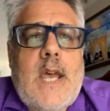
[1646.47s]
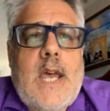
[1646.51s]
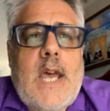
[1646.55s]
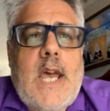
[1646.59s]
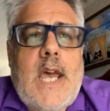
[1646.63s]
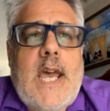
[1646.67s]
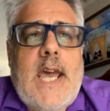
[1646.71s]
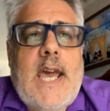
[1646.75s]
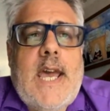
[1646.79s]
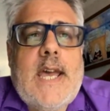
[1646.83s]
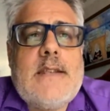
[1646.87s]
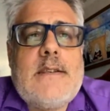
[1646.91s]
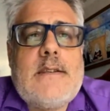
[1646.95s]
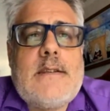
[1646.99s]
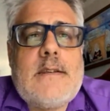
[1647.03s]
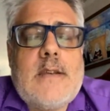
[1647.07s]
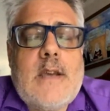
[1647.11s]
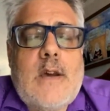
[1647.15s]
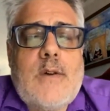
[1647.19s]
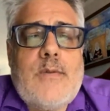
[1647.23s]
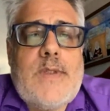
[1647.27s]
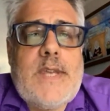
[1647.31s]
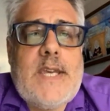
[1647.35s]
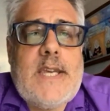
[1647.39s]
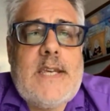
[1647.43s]
And
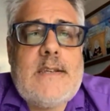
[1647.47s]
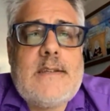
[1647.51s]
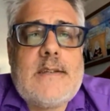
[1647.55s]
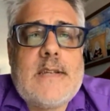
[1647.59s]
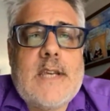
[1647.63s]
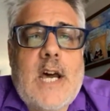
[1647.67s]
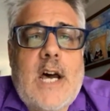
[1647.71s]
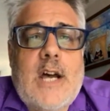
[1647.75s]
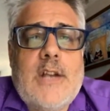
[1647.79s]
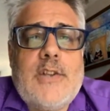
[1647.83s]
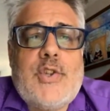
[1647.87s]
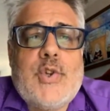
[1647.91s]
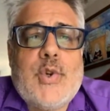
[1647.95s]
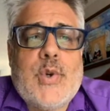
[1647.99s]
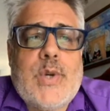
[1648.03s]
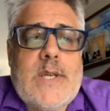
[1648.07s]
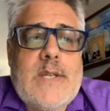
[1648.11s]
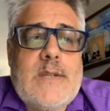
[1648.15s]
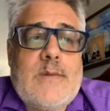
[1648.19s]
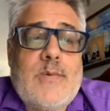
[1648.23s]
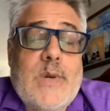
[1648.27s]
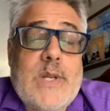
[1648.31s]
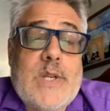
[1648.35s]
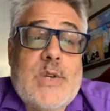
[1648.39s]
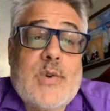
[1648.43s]
so these
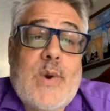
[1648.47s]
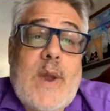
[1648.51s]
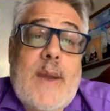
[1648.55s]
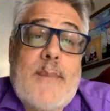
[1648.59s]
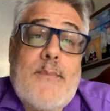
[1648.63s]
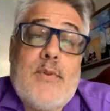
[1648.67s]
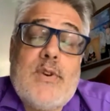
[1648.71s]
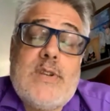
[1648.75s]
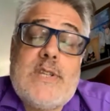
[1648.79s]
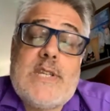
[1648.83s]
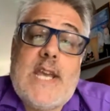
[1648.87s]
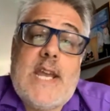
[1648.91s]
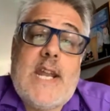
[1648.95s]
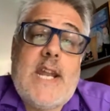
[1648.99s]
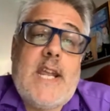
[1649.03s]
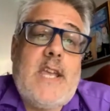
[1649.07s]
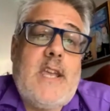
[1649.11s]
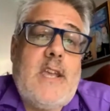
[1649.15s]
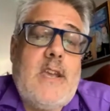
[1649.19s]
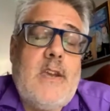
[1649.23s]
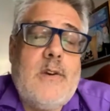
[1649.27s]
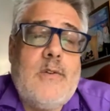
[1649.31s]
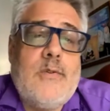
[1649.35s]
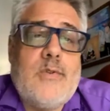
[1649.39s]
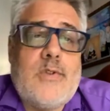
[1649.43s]
countries, which represent a
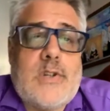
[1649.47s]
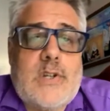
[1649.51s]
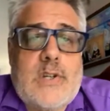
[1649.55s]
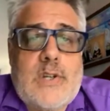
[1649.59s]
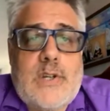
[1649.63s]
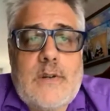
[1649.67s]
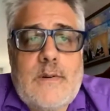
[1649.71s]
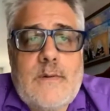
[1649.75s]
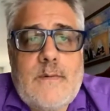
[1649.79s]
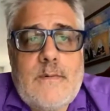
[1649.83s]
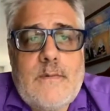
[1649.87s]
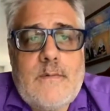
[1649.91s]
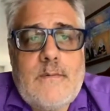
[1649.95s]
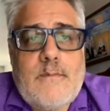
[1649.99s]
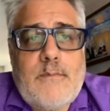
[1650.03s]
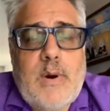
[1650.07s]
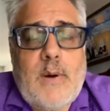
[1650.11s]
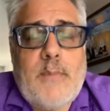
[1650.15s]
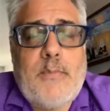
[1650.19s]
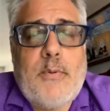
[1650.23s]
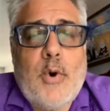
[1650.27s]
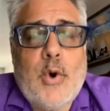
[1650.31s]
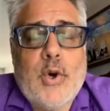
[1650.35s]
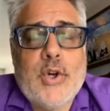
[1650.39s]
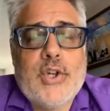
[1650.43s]
huge
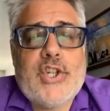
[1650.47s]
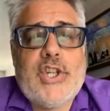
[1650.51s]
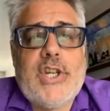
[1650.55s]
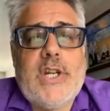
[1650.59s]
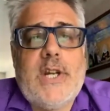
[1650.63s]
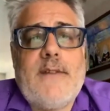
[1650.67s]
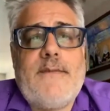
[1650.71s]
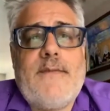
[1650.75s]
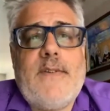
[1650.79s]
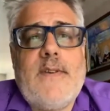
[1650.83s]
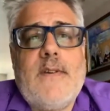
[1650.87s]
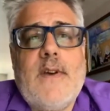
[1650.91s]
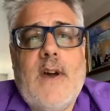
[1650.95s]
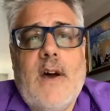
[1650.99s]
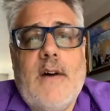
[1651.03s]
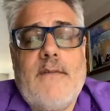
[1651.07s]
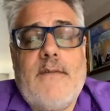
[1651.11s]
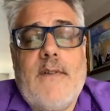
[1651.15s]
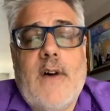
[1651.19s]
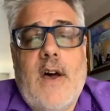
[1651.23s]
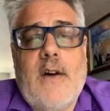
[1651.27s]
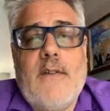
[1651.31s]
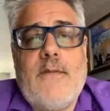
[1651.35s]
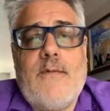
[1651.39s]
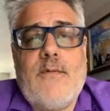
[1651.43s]
proportion of
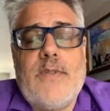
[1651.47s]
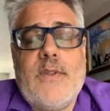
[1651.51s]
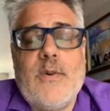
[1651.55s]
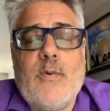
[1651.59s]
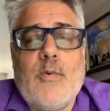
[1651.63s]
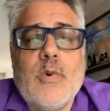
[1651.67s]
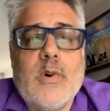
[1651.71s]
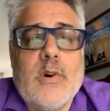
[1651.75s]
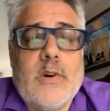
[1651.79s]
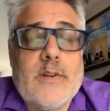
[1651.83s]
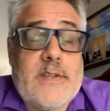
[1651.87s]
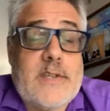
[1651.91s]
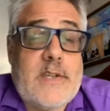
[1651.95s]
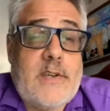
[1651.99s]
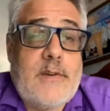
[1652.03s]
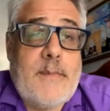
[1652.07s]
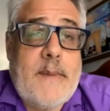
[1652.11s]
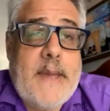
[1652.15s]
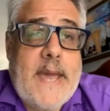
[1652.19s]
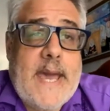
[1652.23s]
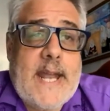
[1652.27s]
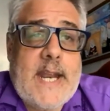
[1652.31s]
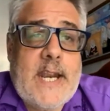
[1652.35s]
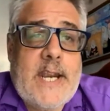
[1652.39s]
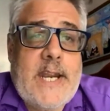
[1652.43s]
the world's
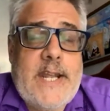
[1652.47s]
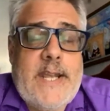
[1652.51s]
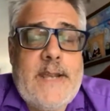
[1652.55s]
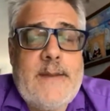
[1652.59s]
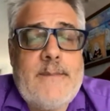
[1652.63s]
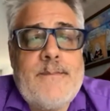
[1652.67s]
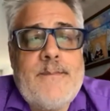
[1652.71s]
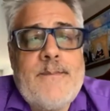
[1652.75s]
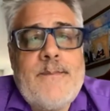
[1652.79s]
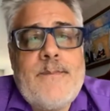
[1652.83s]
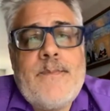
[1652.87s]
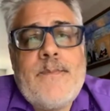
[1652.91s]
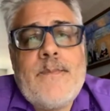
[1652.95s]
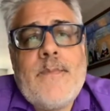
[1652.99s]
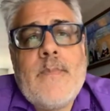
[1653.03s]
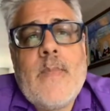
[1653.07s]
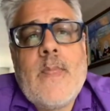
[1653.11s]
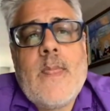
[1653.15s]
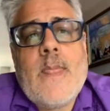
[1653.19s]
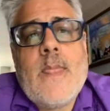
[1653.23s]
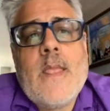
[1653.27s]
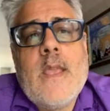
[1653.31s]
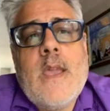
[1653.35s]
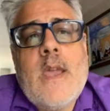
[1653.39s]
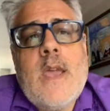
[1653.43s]
humanity
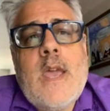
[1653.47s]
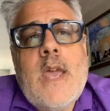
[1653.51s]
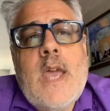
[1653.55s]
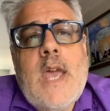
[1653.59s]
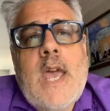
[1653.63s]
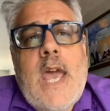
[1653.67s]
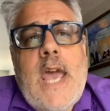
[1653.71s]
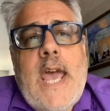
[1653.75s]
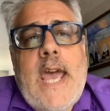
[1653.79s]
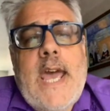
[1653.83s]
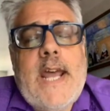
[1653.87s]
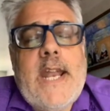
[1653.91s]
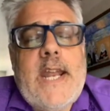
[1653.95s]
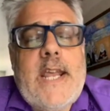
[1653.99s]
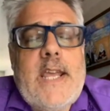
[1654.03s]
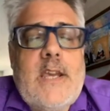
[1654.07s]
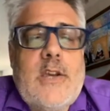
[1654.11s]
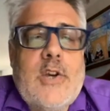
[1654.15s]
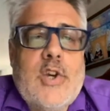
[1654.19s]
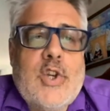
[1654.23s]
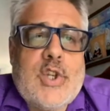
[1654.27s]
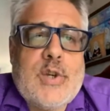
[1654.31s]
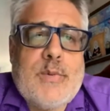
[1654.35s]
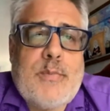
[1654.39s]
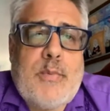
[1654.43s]
and a
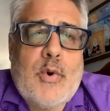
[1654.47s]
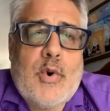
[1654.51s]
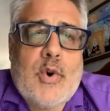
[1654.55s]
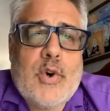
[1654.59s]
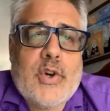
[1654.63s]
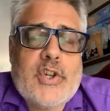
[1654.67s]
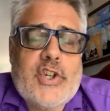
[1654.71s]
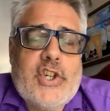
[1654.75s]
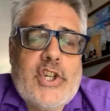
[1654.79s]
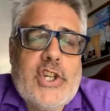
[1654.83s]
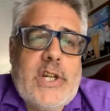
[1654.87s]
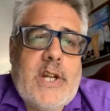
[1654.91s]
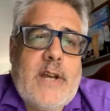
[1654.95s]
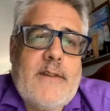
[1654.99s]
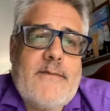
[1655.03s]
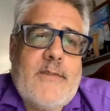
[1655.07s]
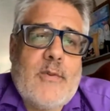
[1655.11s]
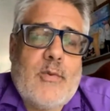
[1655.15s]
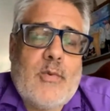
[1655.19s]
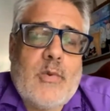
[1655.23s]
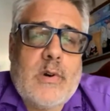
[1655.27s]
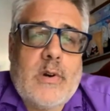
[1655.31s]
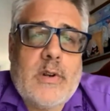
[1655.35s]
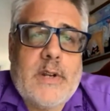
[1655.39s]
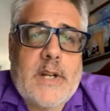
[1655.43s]
huge portion of the
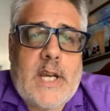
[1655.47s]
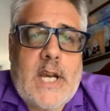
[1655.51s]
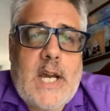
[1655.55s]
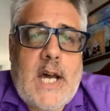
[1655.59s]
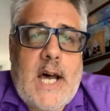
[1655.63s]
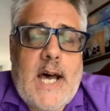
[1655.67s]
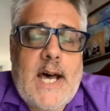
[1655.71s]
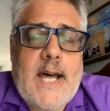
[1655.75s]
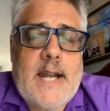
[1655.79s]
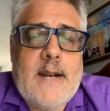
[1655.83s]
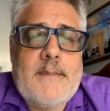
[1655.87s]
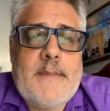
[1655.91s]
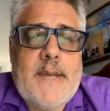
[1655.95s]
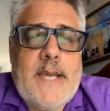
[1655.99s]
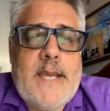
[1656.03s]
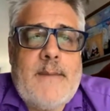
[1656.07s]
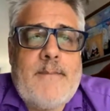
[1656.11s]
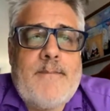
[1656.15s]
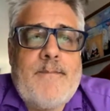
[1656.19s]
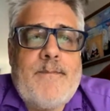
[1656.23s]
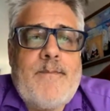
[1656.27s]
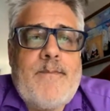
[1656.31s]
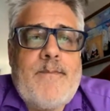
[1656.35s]
world economy,